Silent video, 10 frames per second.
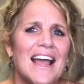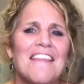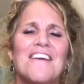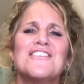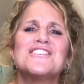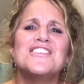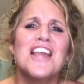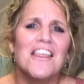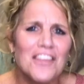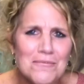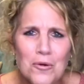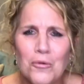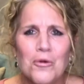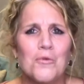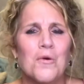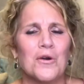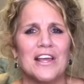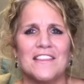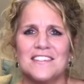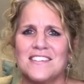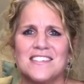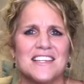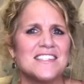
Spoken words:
And there is nothing more rewarding than to see